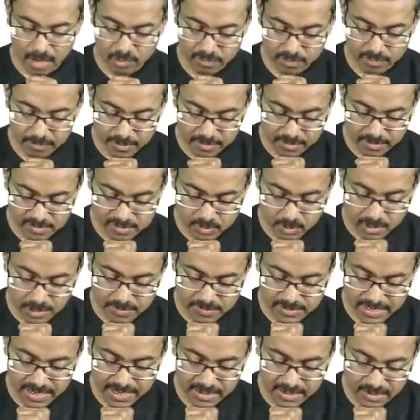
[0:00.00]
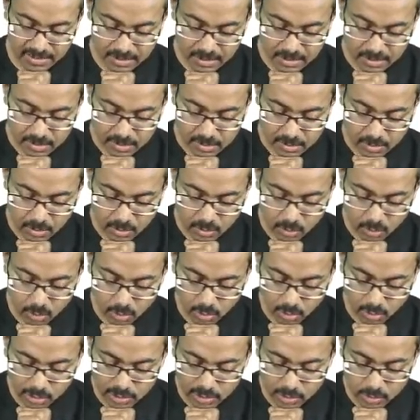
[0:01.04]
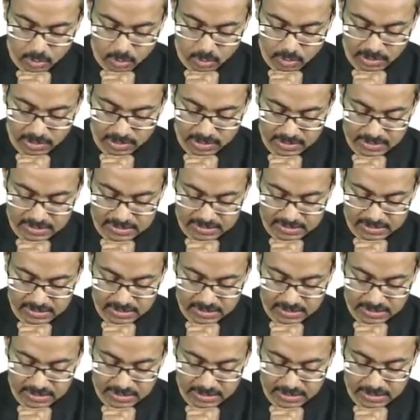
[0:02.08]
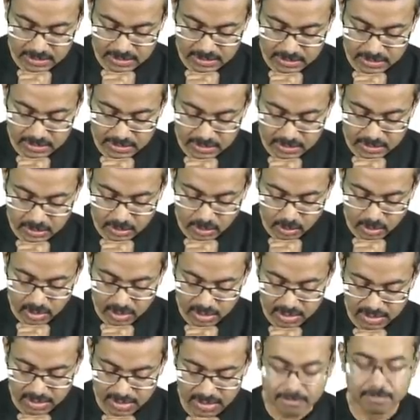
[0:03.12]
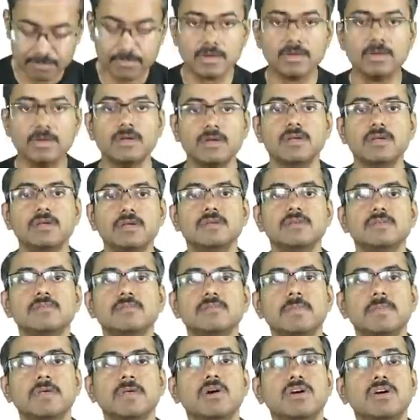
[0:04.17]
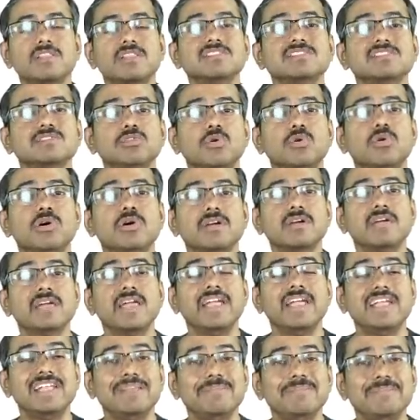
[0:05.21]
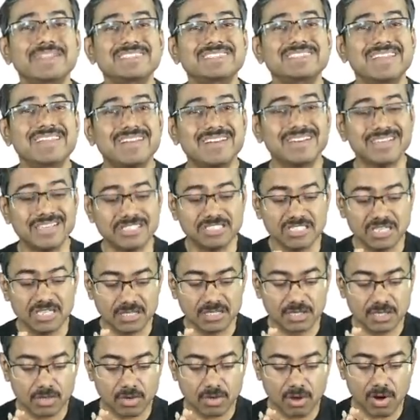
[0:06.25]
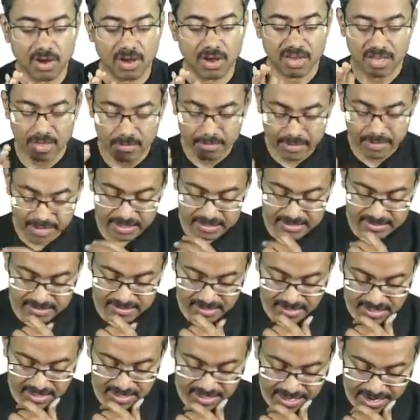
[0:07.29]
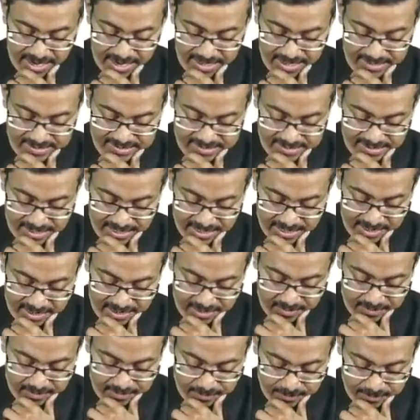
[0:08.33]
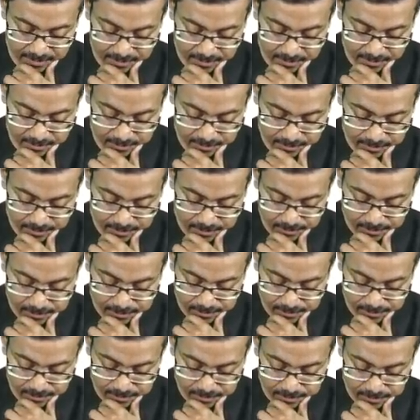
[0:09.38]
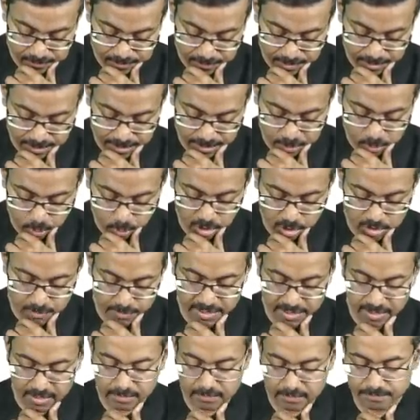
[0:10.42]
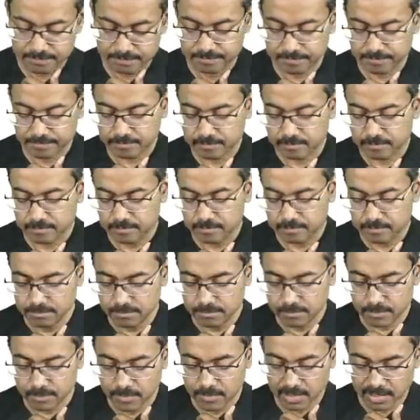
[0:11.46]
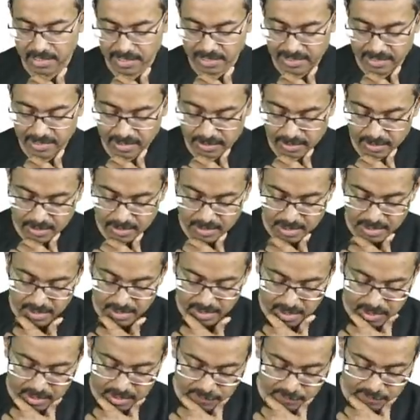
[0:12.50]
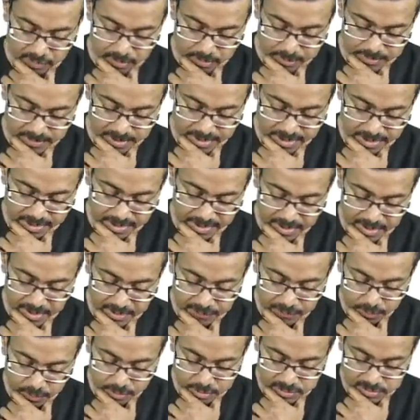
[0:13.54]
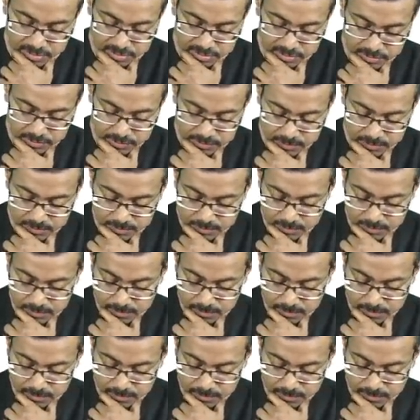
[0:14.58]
Are you with me on this, what I'm saying? No nucleus in the corneum. Because there's no A T P generation in the corneum, it's a dead cell into orbit. Clear? And from here it falls.